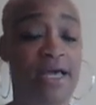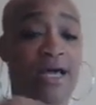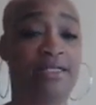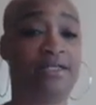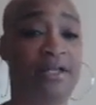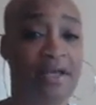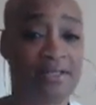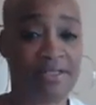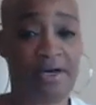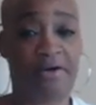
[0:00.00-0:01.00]
until I had
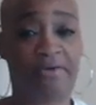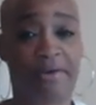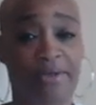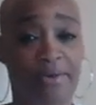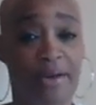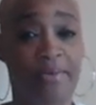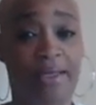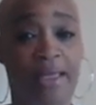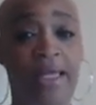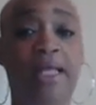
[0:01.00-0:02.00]
the towel wrapped around
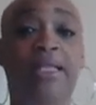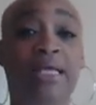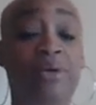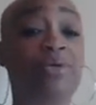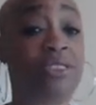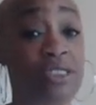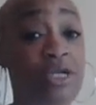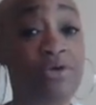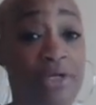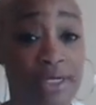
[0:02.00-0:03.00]
me. Like, it was
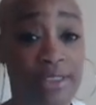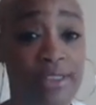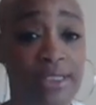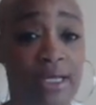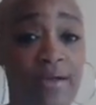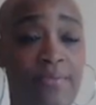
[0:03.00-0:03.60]
serious.